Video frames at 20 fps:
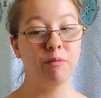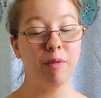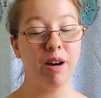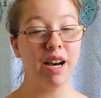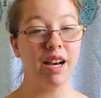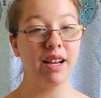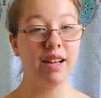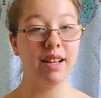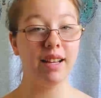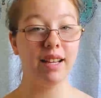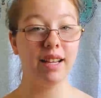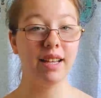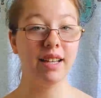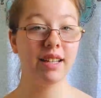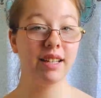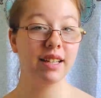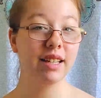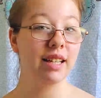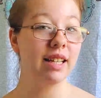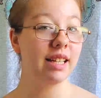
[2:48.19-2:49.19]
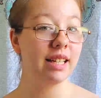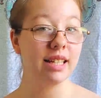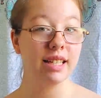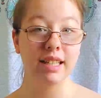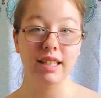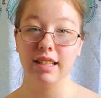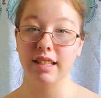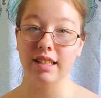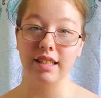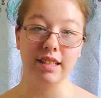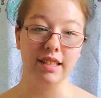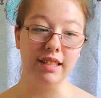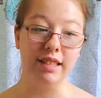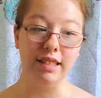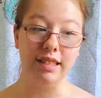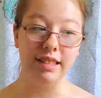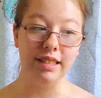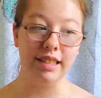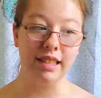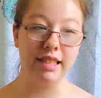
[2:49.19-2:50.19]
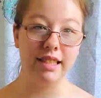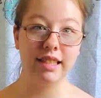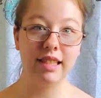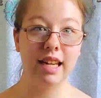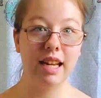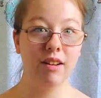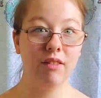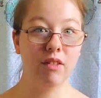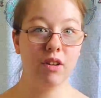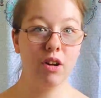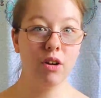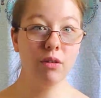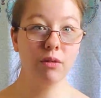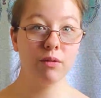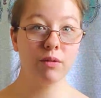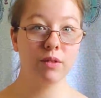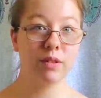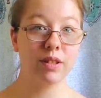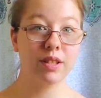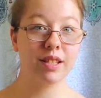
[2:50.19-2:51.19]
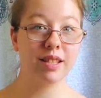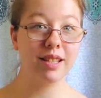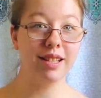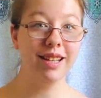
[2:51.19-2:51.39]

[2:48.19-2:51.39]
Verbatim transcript: my Next day of coats.